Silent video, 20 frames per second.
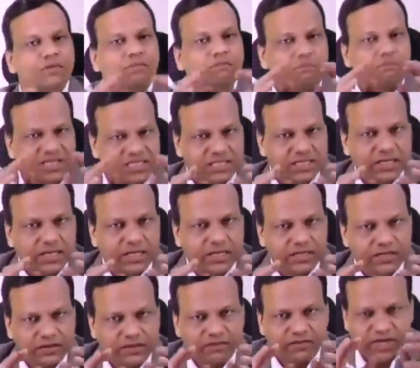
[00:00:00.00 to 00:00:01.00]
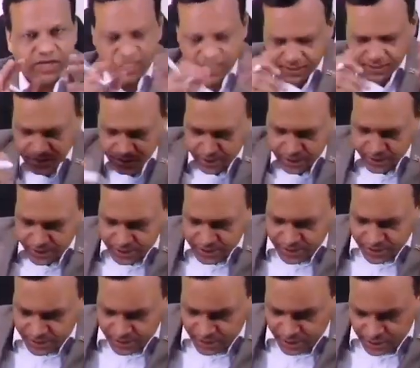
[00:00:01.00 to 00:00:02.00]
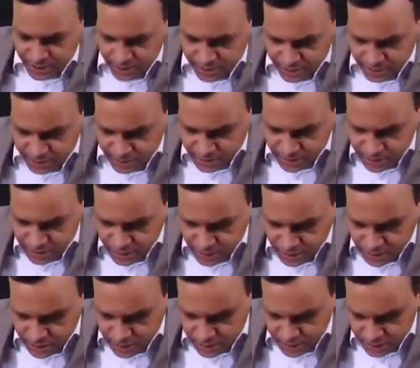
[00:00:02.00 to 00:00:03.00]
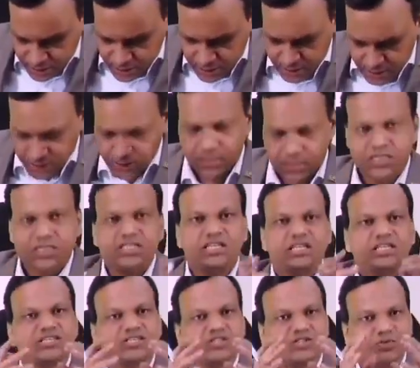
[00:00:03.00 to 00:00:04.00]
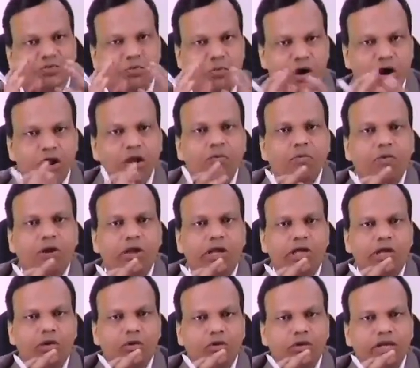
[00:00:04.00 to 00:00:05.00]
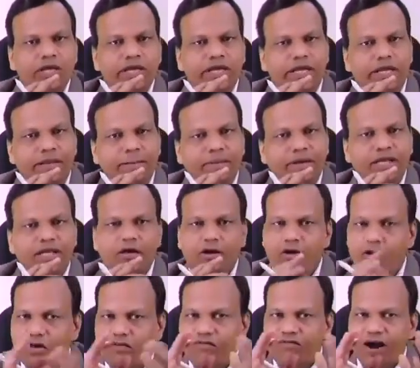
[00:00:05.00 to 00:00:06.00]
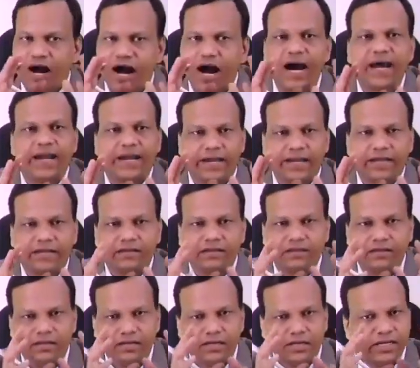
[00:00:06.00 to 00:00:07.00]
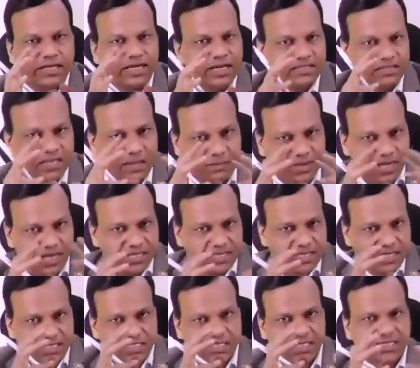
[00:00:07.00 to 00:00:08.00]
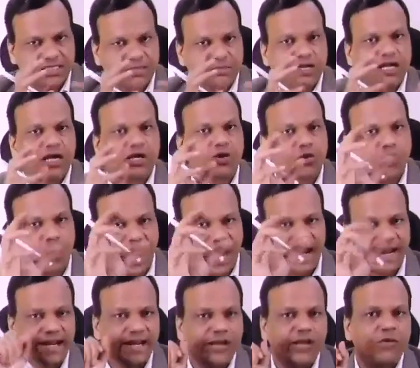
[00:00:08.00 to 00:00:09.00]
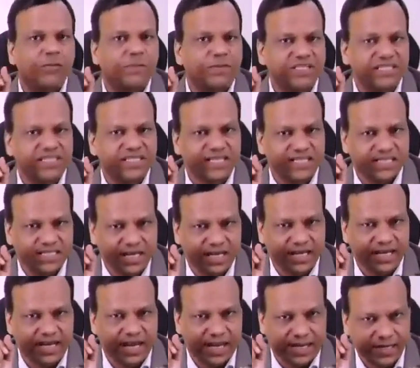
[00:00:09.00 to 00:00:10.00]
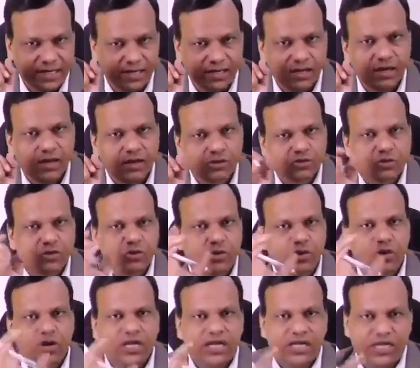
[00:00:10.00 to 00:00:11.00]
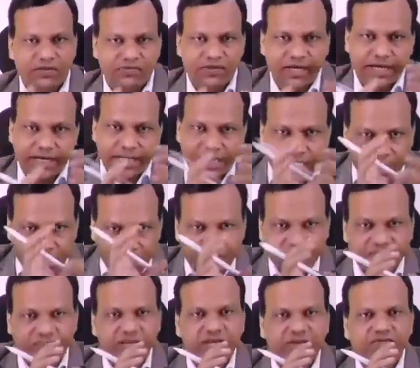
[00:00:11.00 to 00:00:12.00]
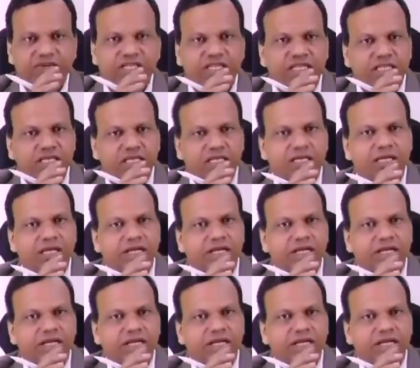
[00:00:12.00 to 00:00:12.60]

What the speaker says: Basically, what is inclisiran is, it is a small molecule inhibitor of RNA. It has chemical structure similar to RNA of PCSK9. So it will interfere with the